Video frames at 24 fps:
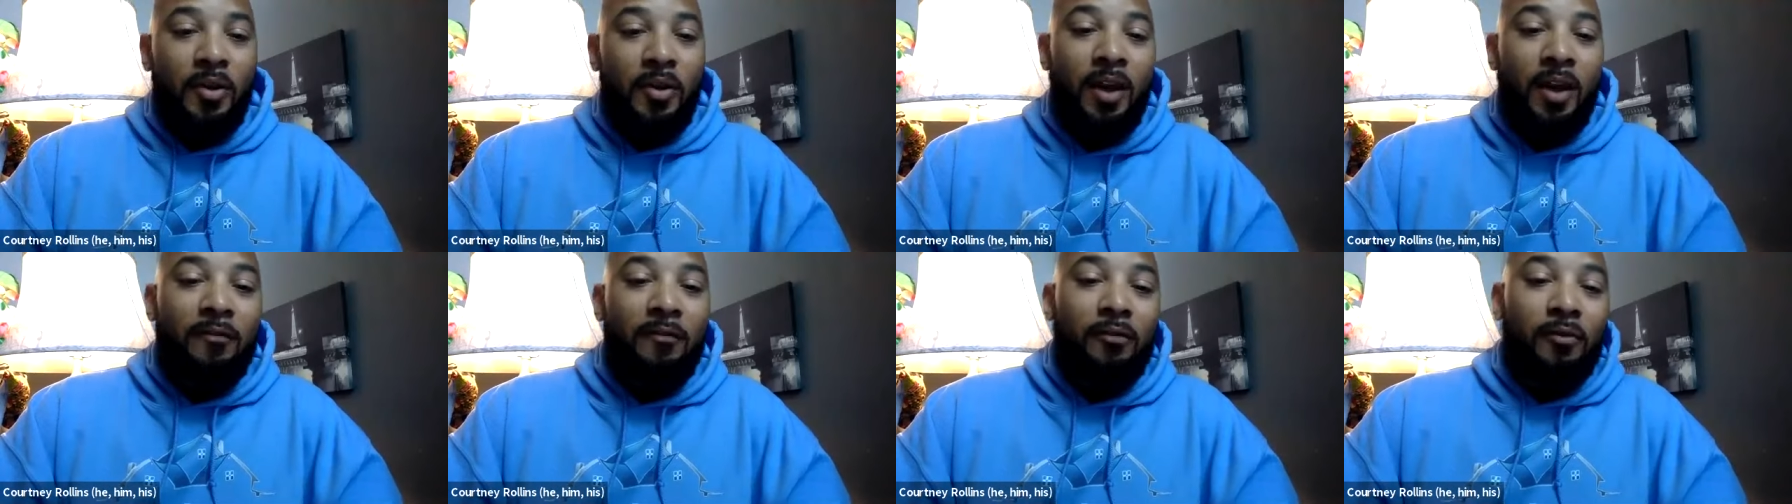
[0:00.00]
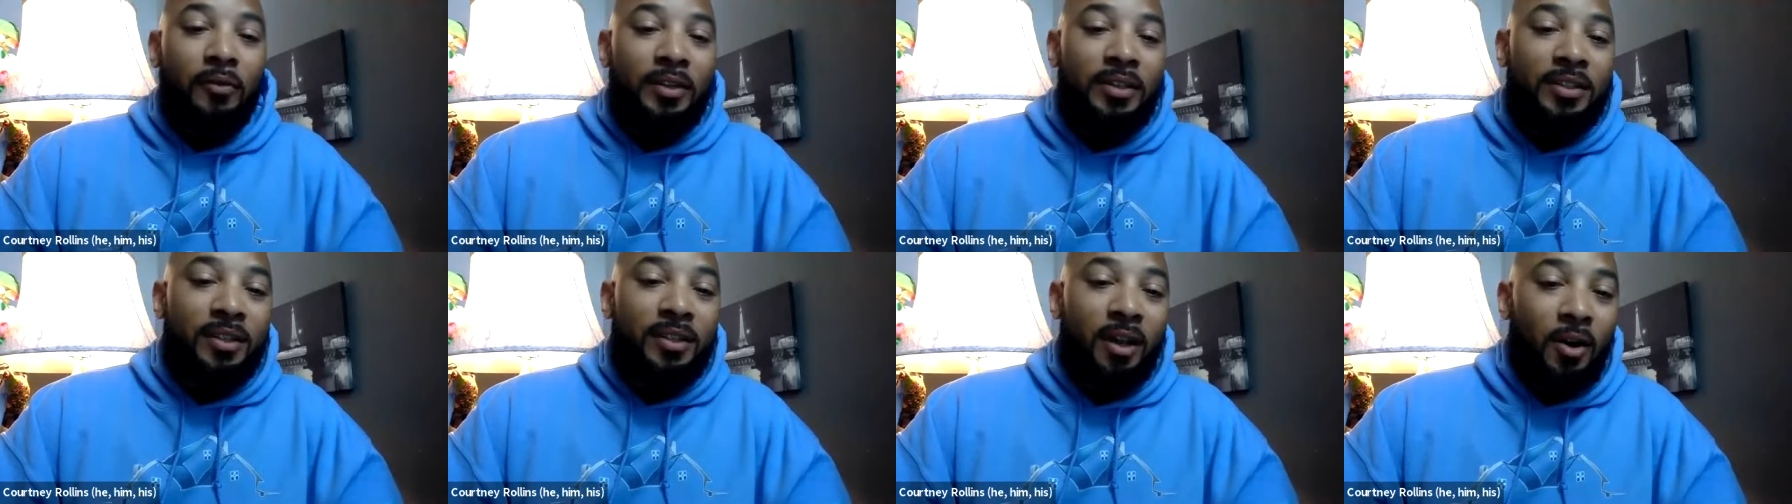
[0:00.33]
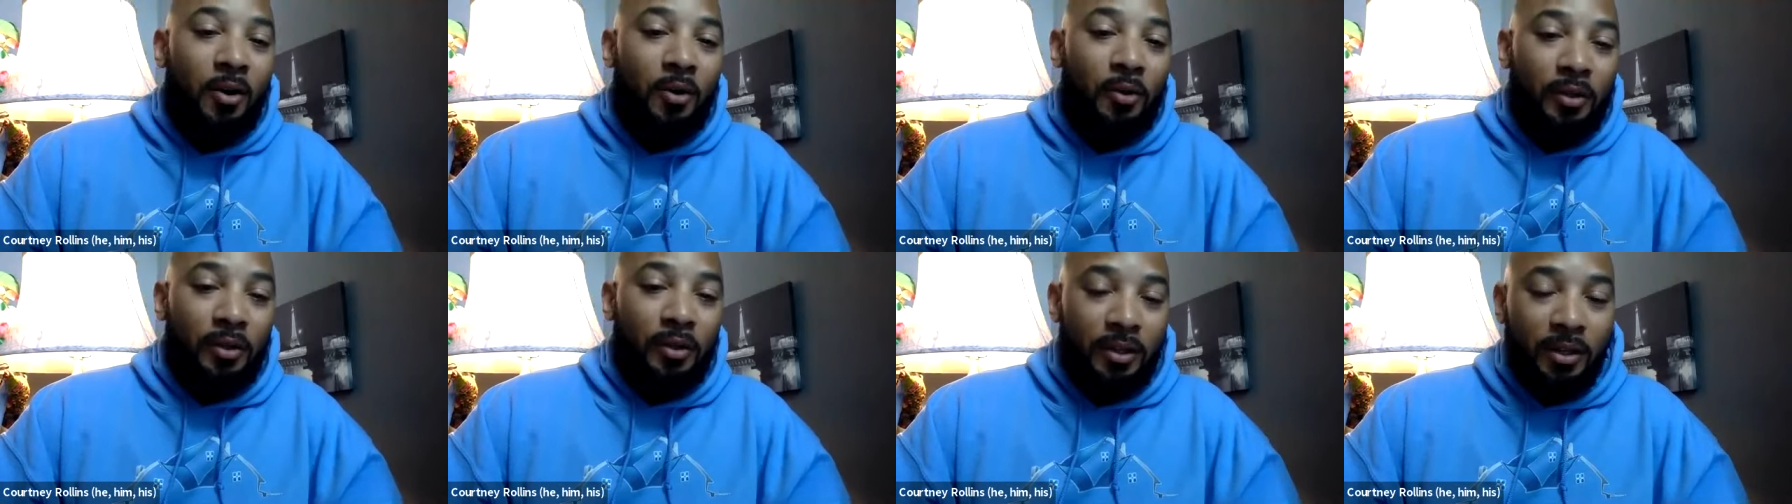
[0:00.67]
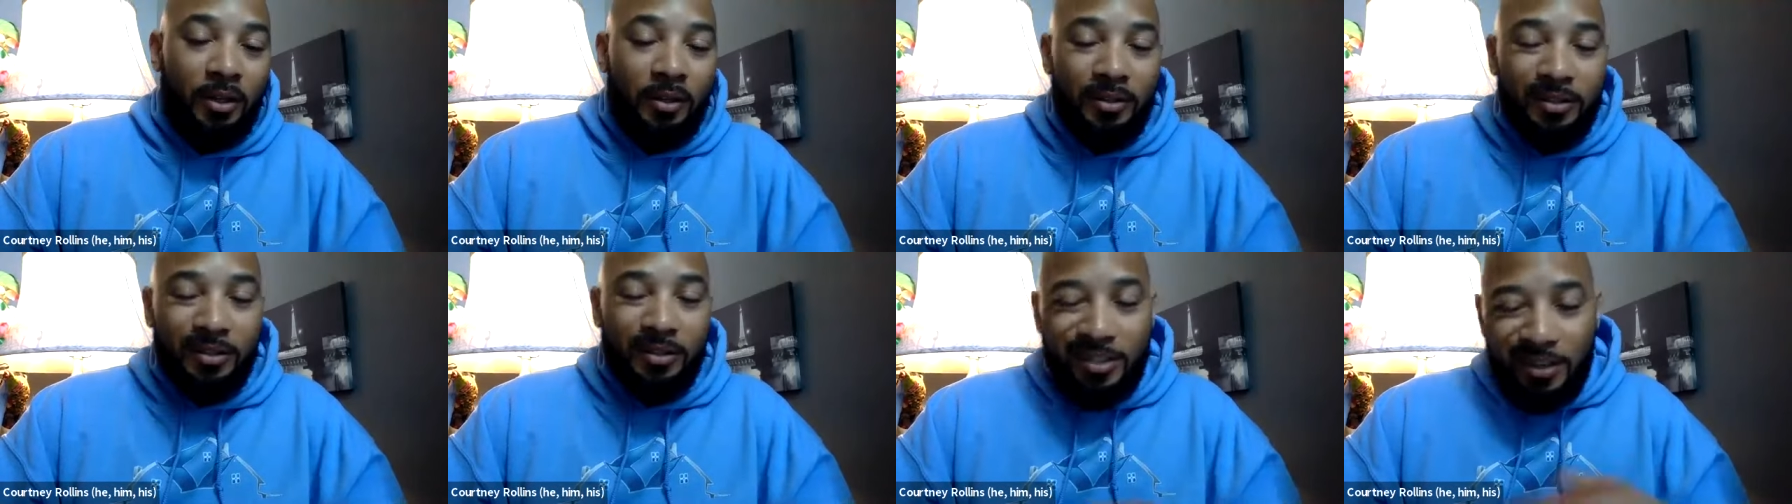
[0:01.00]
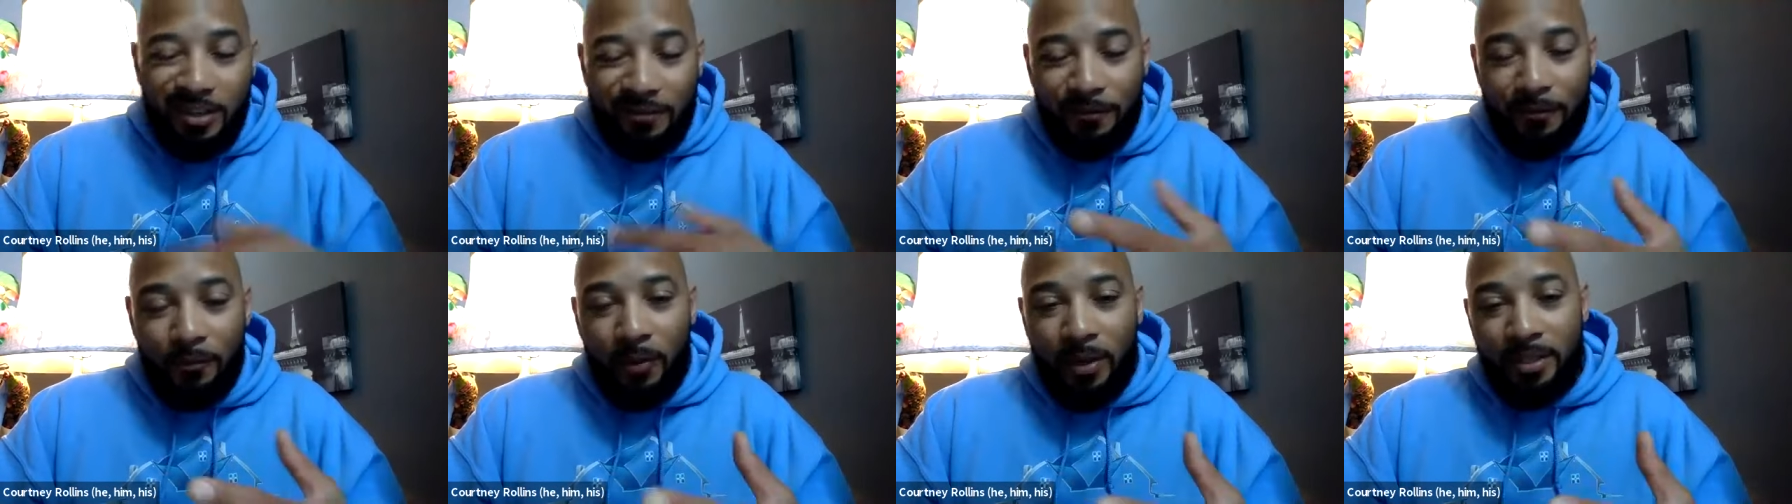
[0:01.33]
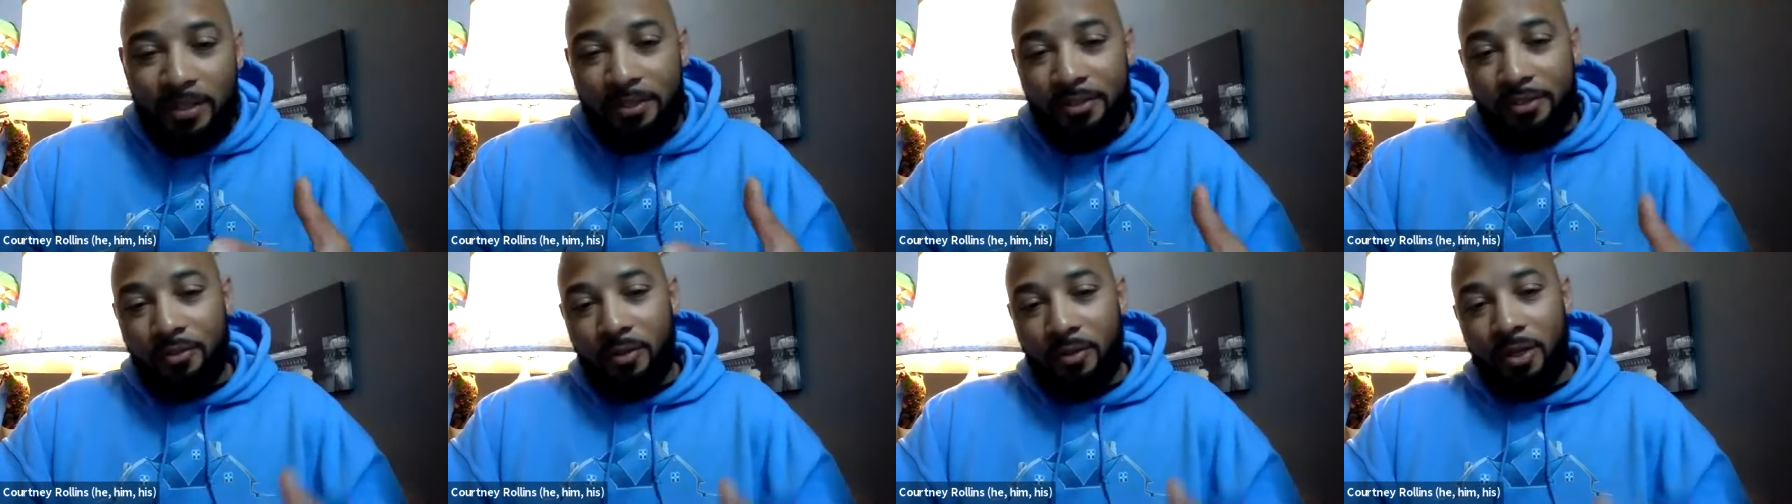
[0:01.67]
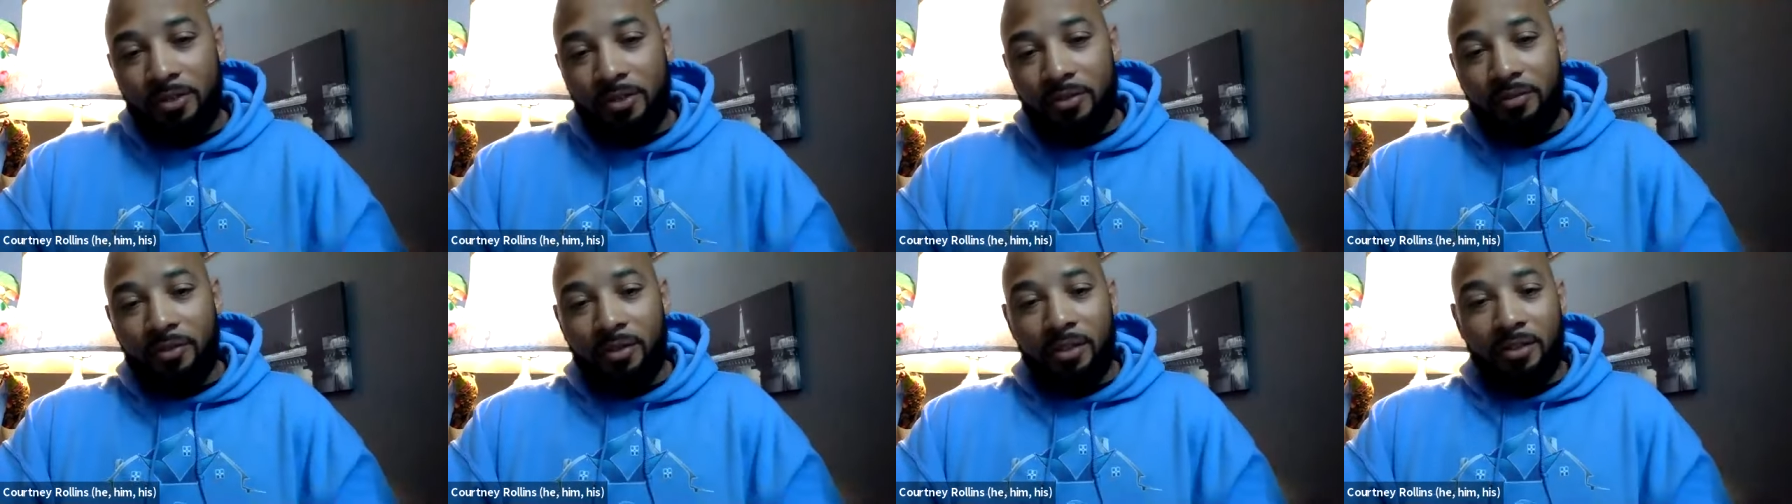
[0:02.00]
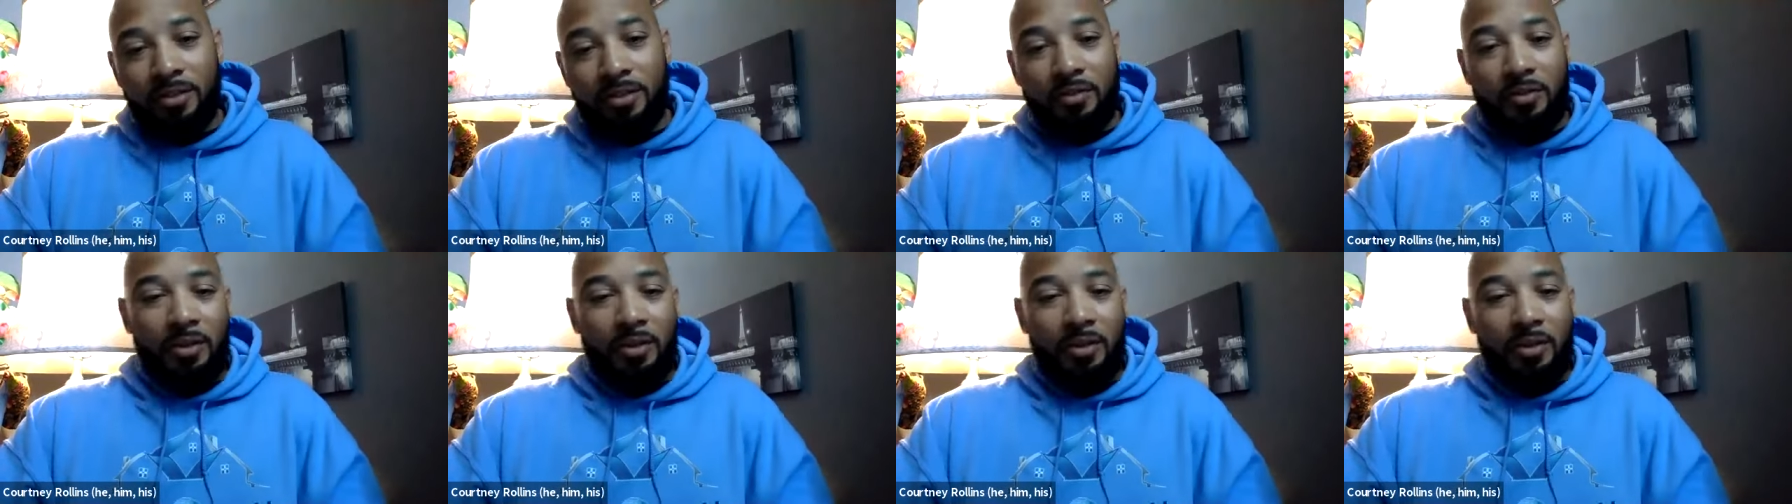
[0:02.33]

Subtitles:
you have rent to own, and there are different ways to structure this.